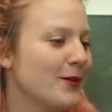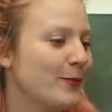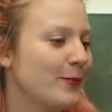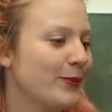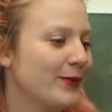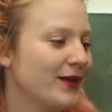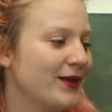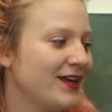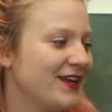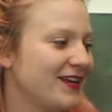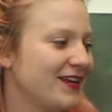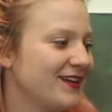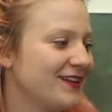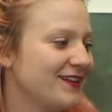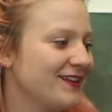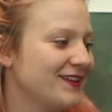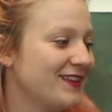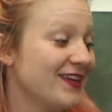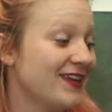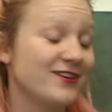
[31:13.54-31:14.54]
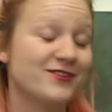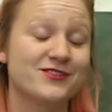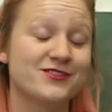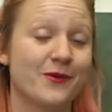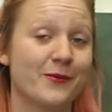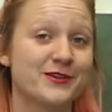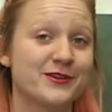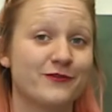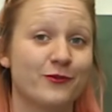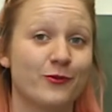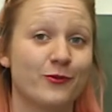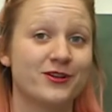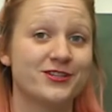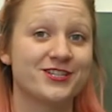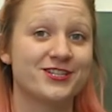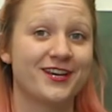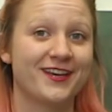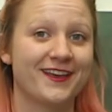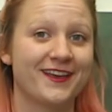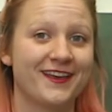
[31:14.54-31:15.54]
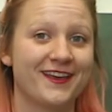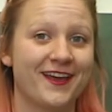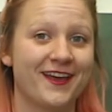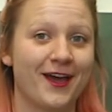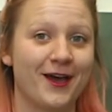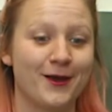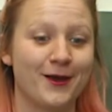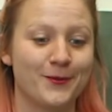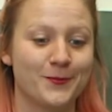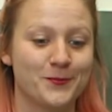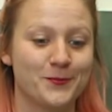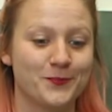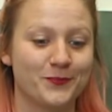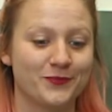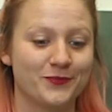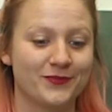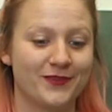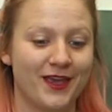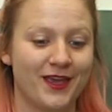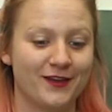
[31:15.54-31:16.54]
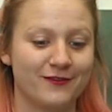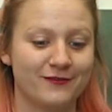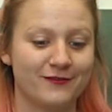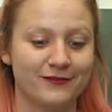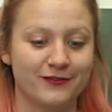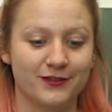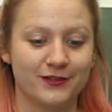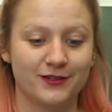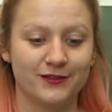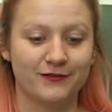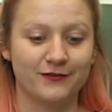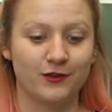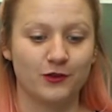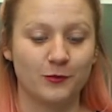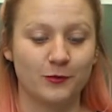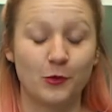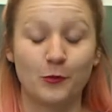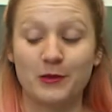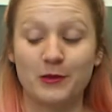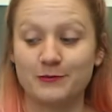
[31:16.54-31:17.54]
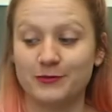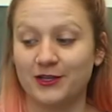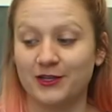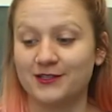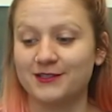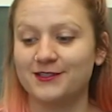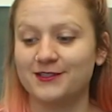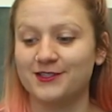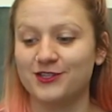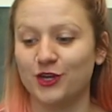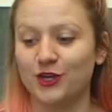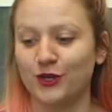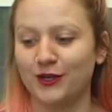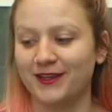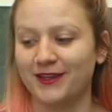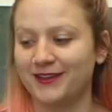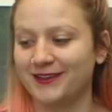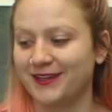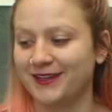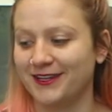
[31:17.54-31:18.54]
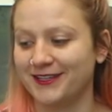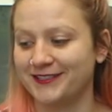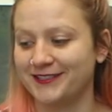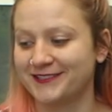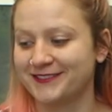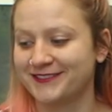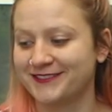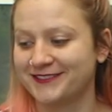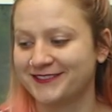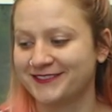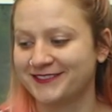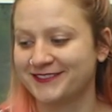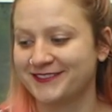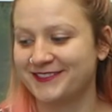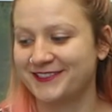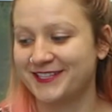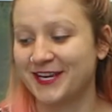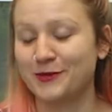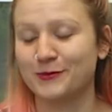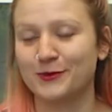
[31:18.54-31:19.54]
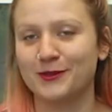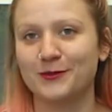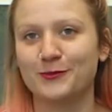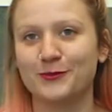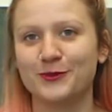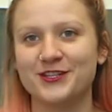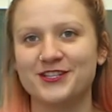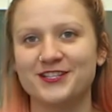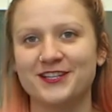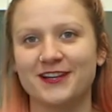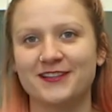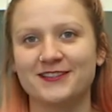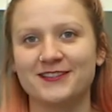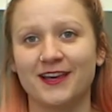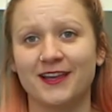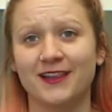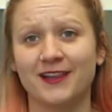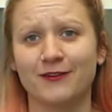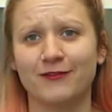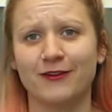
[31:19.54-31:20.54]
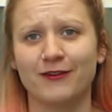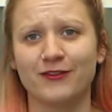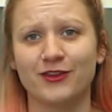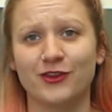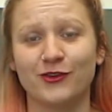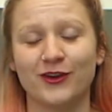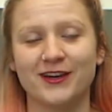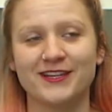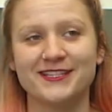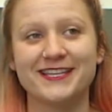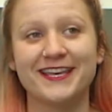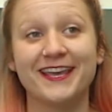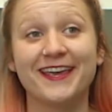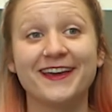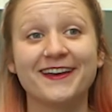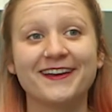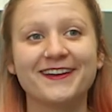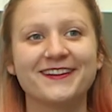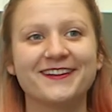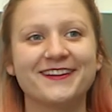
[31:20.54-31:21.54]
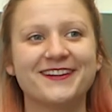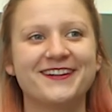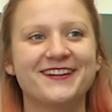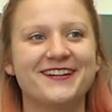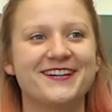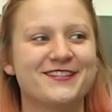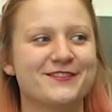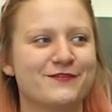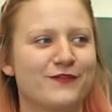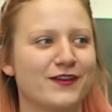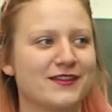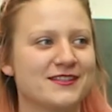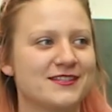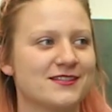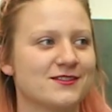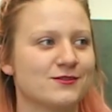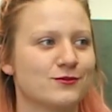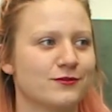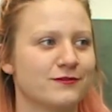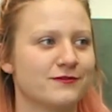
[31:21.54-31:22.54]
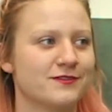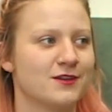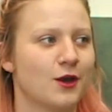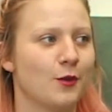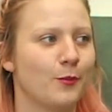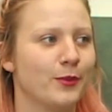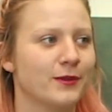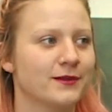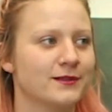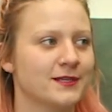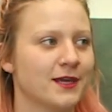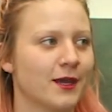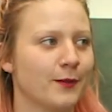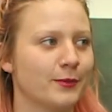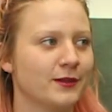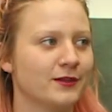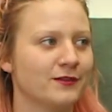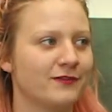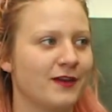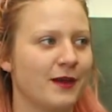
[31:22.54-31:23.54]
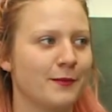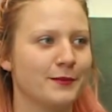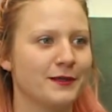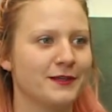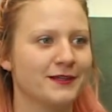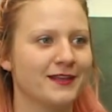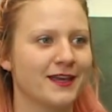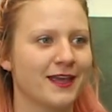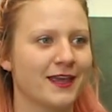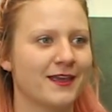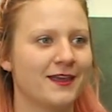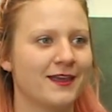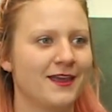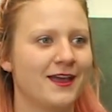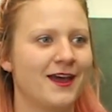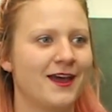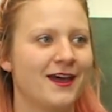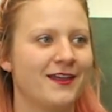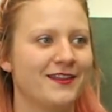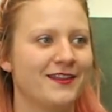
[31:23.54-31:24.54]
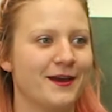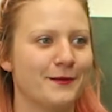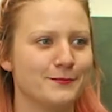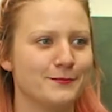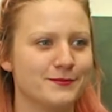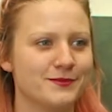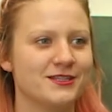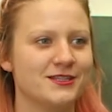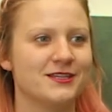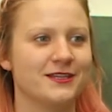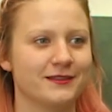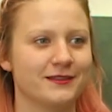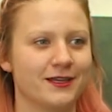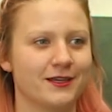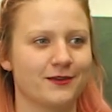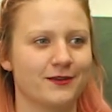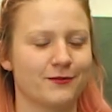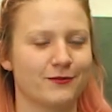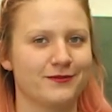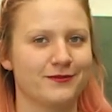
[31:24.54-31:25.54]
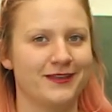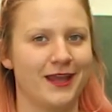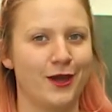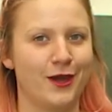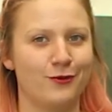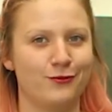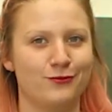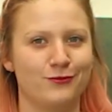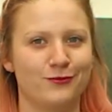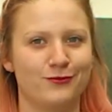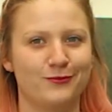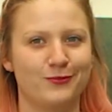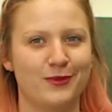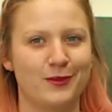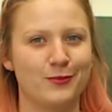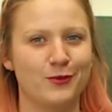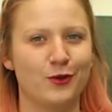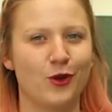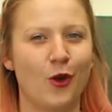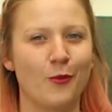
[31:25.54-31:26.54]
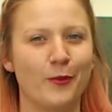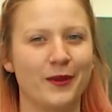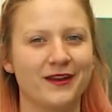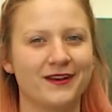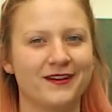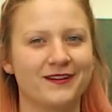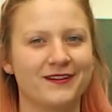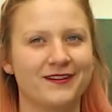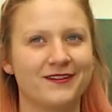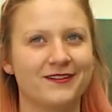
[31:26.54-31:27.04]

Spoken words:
But thank you so much for watching and for following me on my planting journey. I genuinely appreciate it. I love having you guys here. It's fun to sort of start building up a little family, and like I'm seeing like now people comment